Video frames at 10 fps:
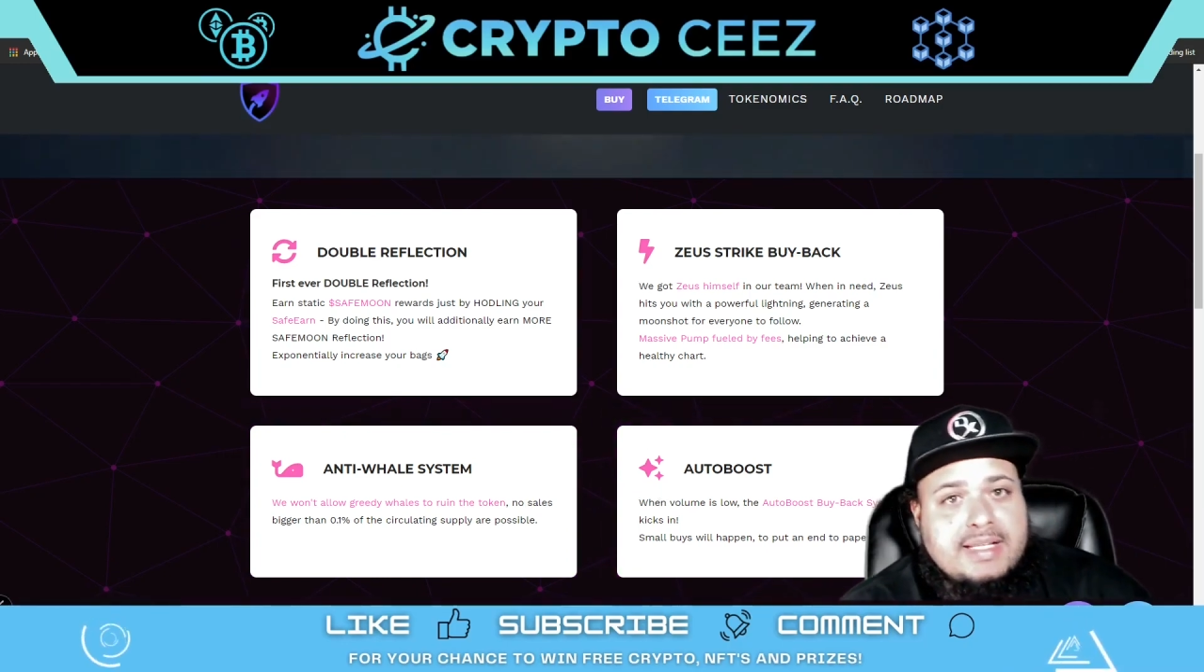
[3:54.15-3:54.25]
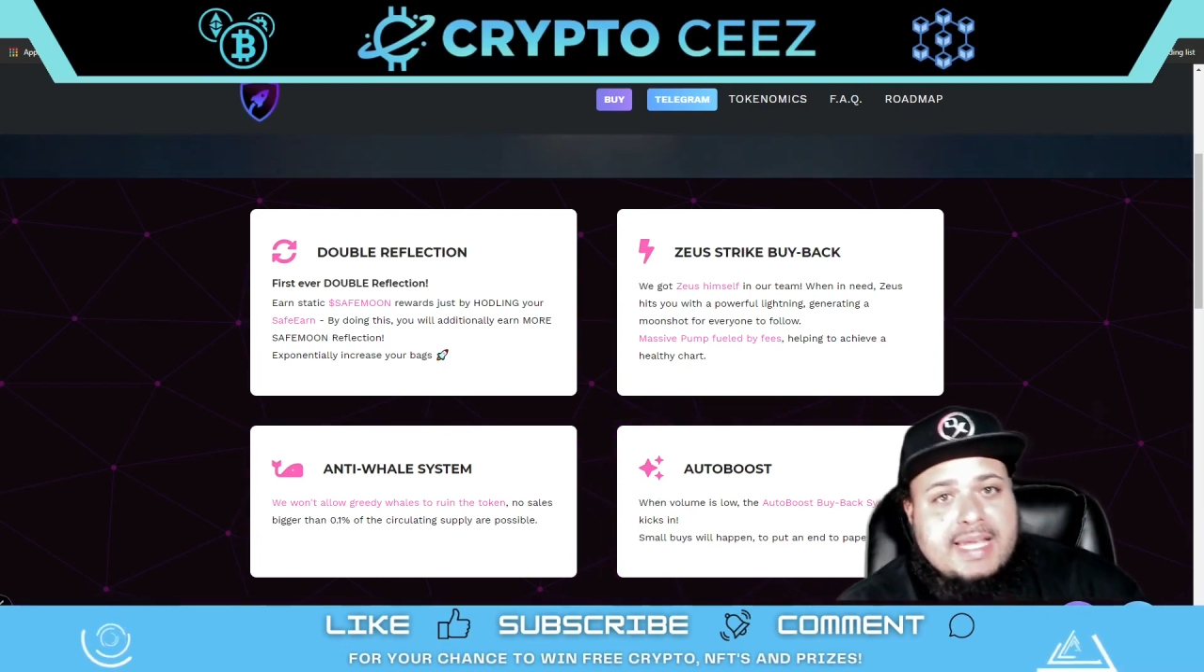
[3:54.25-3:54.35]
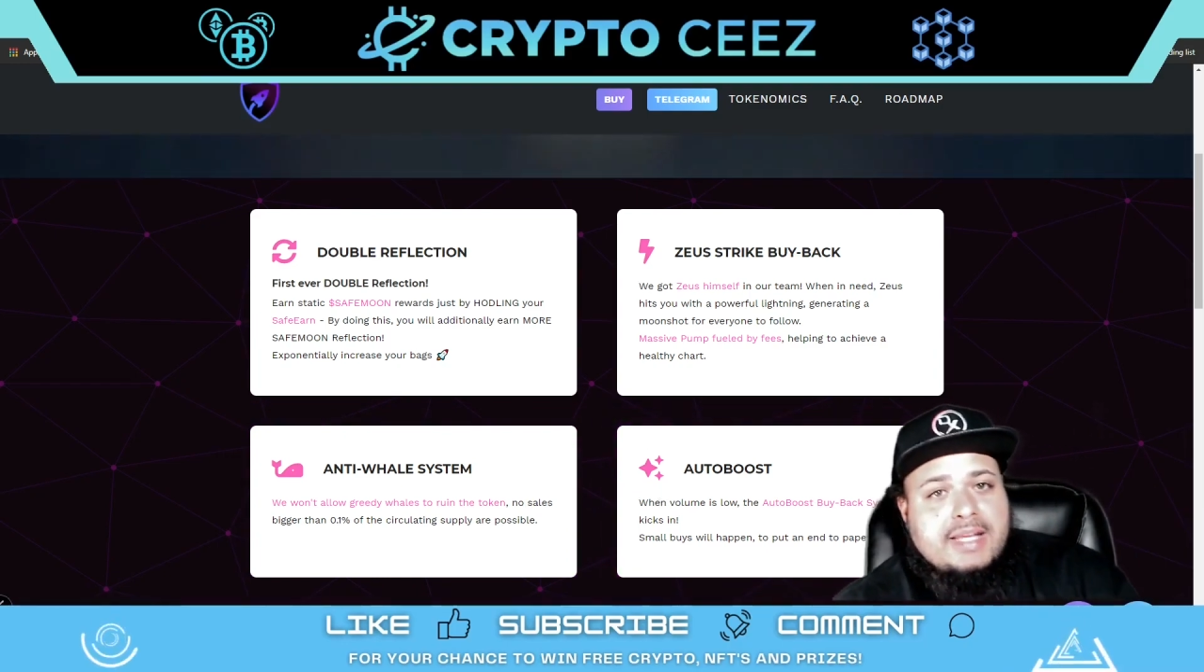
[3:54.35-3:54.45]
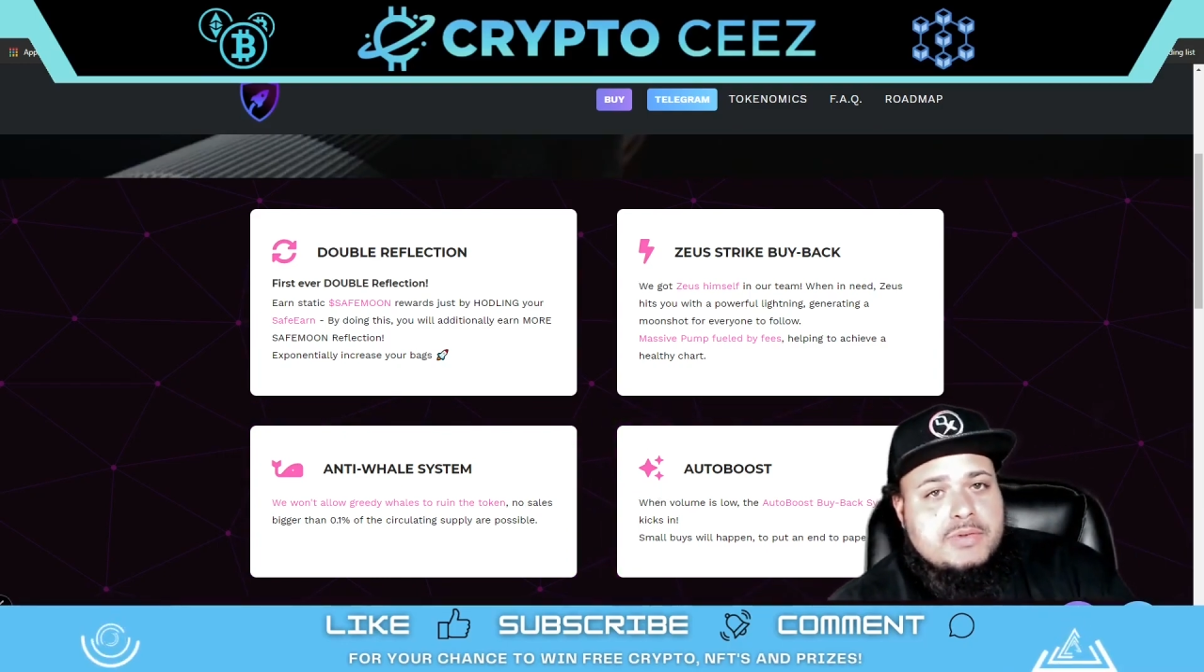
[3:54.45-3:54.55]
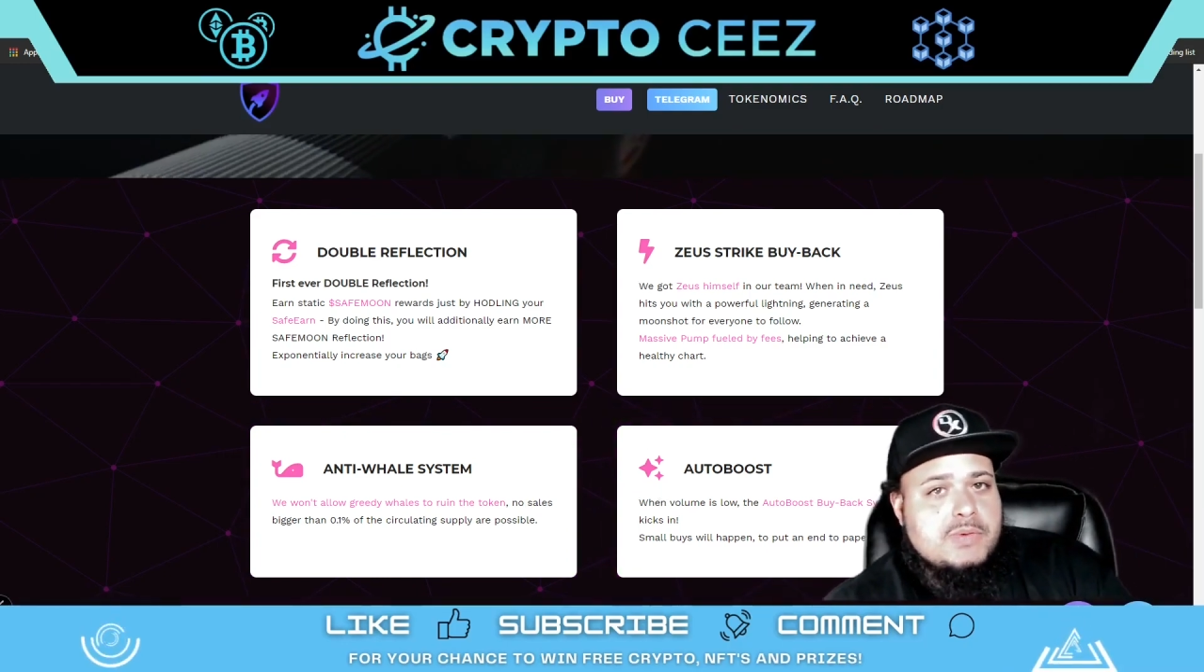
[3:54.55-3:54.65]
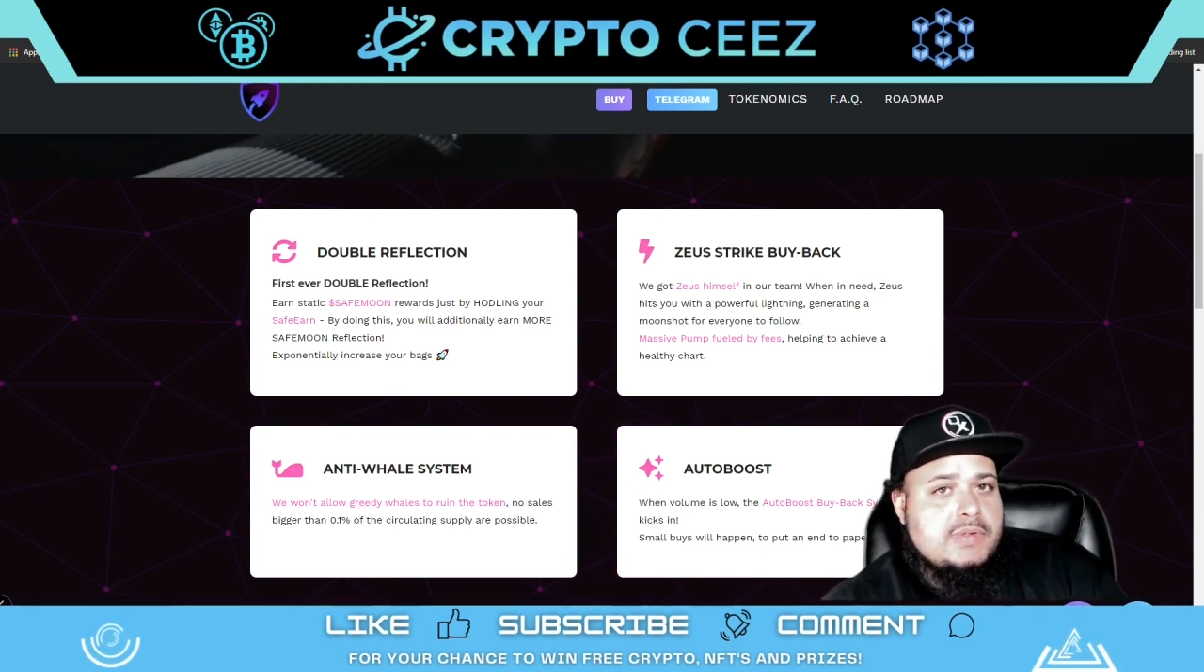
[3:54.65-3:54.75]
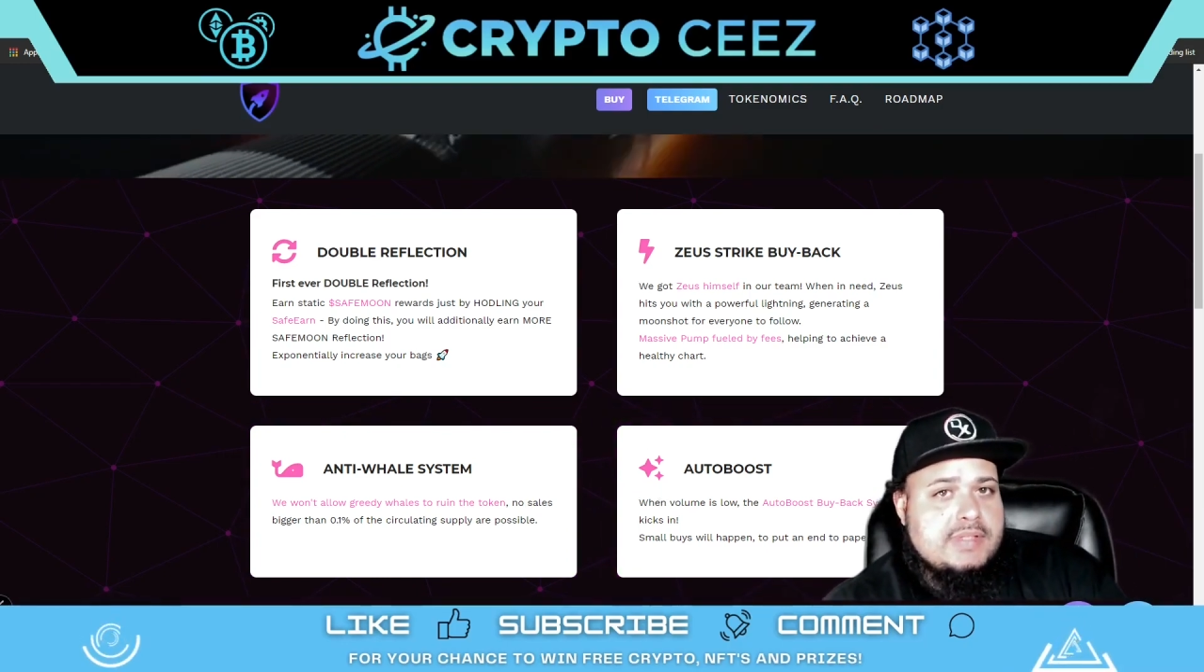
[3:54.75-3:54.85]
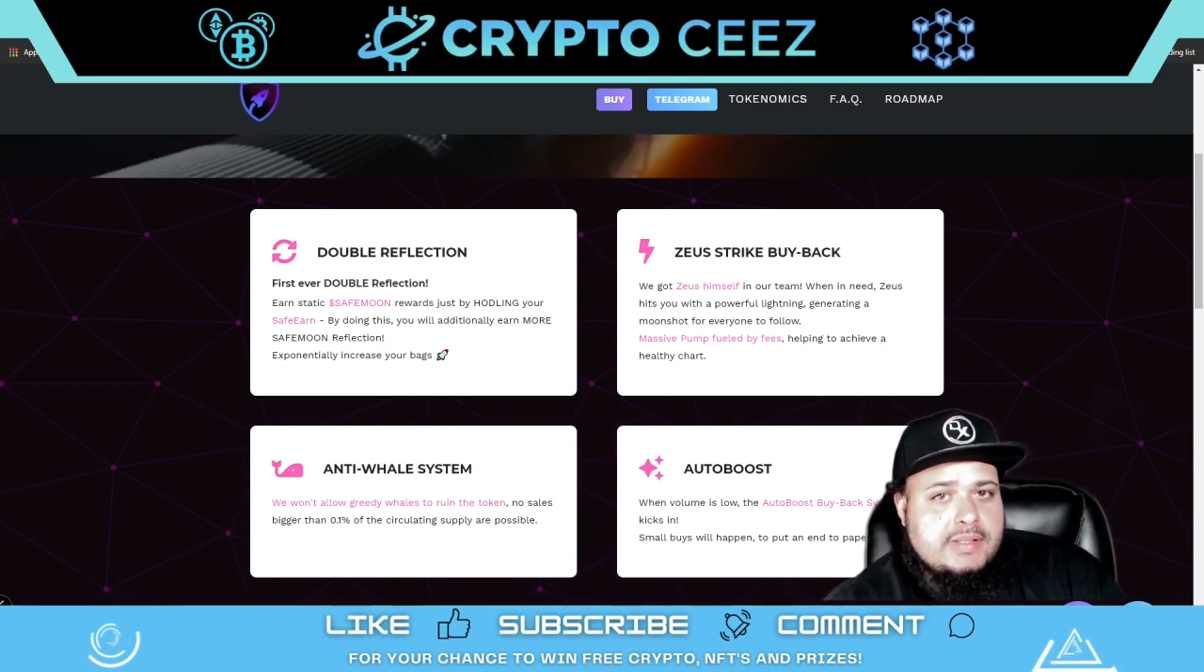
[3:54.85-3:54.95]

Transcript: candles when you see